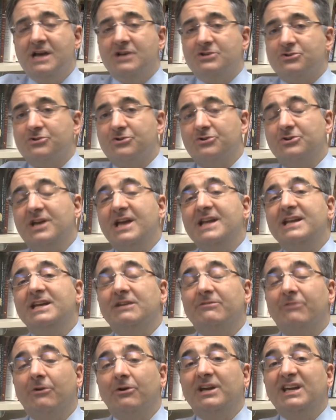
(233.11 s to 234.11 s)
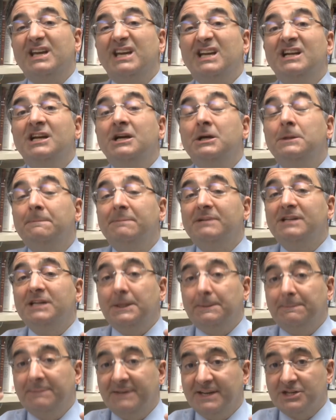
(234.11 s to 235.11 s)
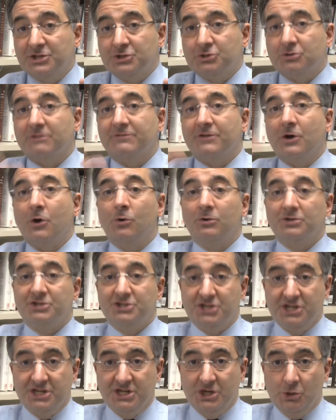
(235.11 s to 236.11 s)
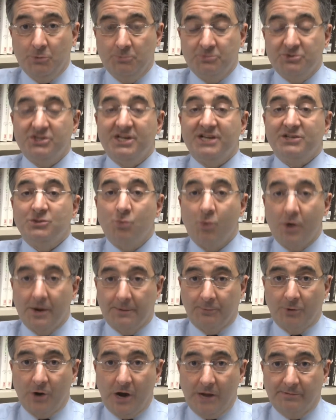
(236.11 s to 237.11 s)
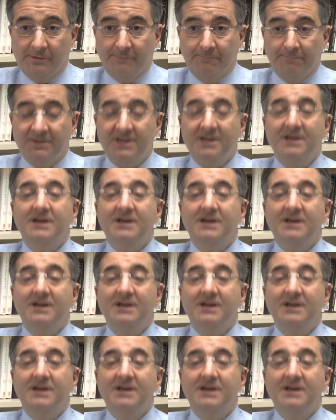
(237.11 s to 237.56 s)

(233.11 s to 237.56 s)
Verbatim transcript: So they're getting a very incomplete picture of the whole genome. So that's one problem.